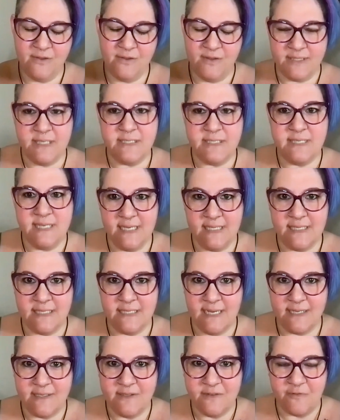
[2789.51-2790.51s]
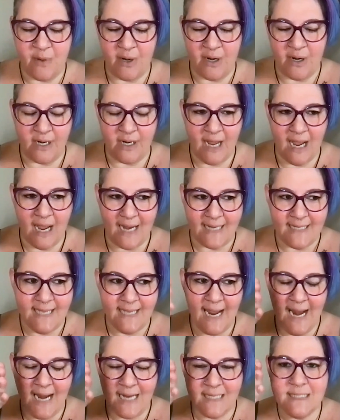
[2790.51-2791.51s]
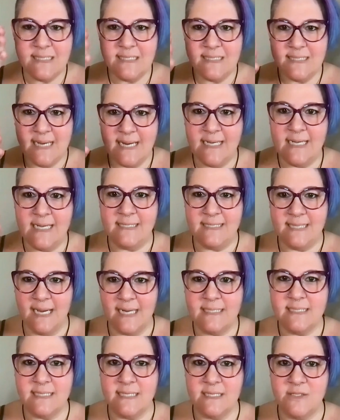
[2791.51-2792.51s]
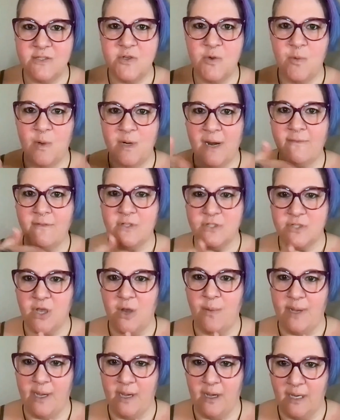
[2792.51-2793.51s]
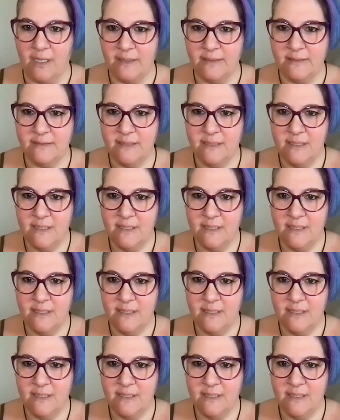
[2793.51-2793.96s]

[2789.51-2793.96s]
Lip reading: This is the inattentive part. I can't stay connected to whatever's going on.